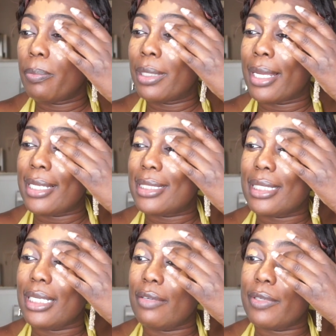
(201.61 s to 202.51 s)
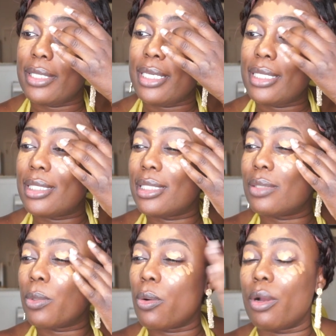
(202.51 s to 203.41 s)
placed evenly,
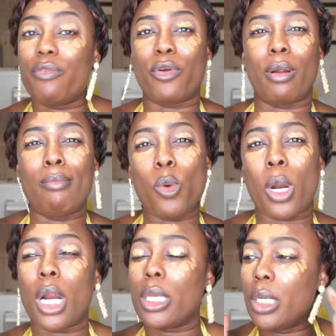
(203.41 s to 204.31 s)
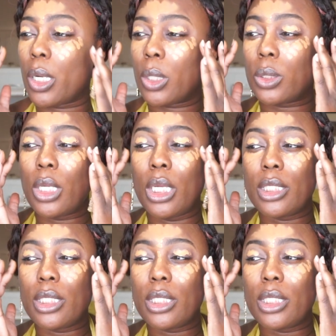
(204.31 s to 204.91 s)
since we're going for a more, you know,